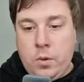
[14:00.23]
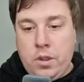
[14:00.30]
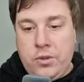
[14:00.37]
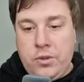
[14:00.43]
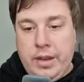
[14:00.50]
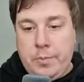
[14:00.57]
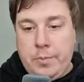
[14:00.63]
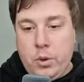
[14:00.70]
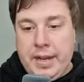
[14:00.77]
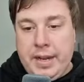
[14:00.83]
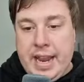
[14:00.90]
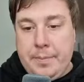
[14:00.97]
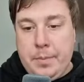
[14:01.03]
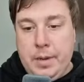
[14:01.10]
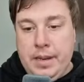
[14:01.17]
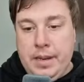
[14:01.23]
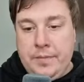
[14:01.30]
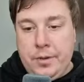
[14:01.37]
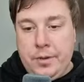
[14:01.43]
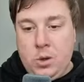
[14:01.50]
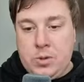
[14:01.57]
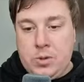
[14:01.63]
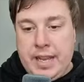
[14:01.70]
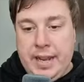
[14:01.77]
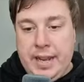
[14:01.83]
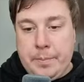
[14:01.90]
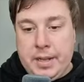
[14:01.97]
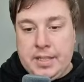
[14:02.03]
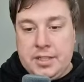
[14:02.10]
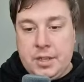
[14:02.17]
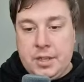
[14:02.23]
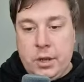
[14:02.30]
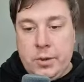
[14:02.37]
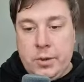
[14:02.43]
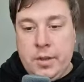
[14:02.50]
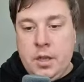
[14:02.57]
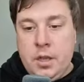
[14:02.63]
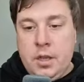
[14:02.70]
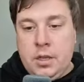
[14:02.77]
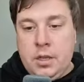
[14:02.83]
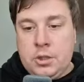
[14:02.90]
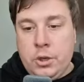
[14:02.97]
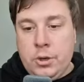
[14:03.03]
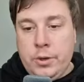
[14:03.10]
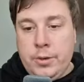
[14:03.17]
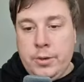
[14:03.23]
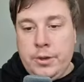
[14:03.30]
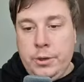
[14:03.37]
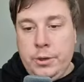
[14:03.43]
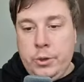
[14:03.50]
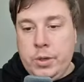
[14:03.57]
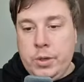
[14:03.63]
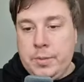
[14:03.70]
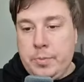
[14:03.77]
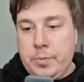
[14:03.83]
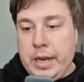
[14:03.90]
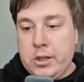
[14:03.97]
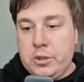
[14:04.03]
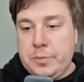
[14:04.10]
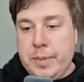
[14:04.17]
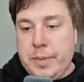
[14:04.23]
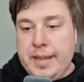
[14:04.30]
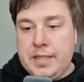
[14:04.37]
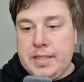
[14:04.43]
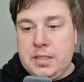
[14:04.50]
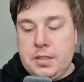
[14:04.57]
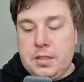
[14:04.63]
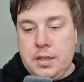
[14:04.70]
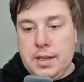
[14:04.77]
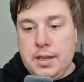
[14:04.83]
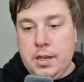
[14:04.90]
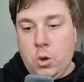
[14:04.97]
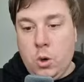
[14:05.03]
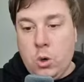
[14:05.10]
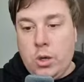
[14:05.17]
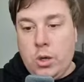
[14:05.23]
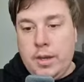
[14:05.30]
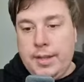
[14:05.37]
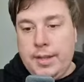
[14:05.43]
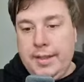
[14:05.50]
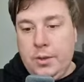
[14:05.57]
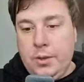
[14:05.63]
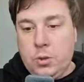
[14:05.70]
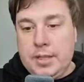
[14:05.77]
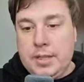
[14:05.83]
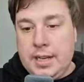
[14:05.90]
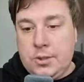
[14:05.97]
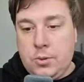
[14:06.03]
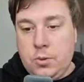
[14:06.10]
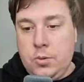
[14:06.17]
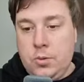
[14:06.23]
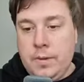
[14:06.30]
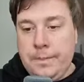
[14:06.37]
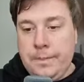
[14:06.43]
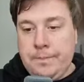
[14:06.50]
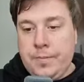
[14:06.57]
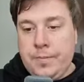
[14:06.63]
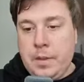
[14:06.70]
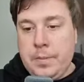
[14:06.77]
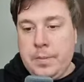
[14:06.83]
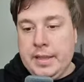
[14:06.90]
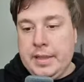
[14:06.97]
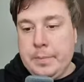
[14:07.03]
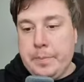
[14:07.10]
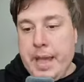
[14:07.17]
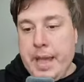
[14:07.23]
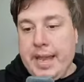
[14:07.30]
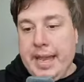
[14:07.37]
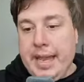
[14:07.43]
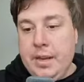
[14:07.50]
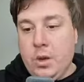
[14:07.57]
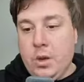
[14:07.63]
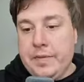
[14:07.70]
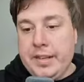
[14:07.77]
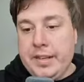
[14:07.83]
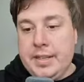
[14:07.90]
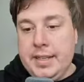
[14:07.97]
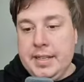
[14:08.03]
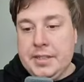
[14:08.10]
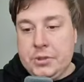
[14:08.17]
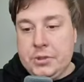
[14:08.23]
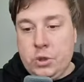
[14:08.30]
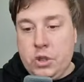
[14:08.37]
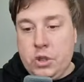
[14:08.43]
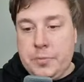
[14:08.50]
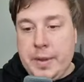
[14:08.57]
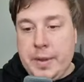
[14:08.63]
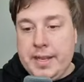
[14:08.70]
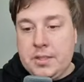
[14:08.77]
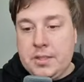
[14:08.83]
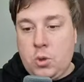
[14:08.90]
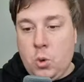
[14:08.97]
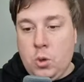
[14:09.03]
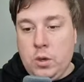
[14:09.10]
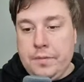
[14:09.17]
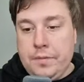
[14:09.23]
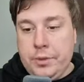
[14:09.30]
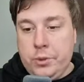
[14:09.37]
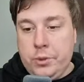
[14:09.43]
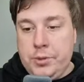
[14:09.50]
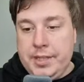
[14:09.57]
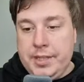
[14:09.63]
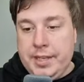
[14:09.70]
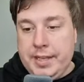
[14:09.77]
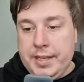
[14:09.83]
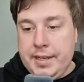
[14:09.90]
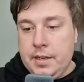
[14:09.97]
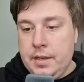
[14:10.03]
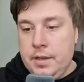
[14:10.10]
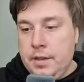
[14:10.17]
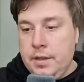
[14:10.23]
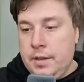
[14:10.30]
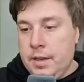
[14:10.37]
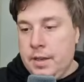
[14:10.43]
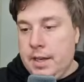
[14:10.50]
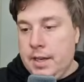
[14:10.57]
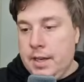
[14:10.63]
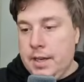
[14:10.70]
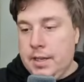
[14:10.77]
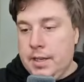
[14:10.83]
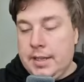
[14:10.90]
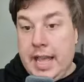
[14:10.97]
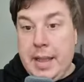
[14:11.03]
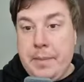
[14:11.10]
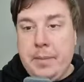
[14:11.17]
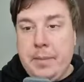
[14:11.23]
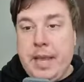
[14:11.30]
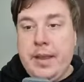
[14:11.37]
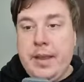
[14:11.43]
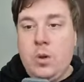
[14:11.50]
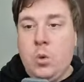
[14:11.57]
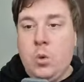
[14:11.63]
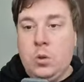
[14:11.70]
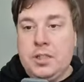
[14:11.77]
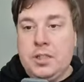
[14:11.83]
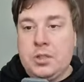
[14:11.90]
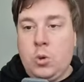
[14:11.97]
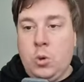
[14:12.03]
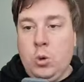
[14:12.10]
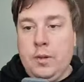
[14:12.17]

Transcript: 3.8 million views 8 months ago. So you do a browse-based hook in your title, but the back end of it is search-based, Call of Duty gameplay, or just Call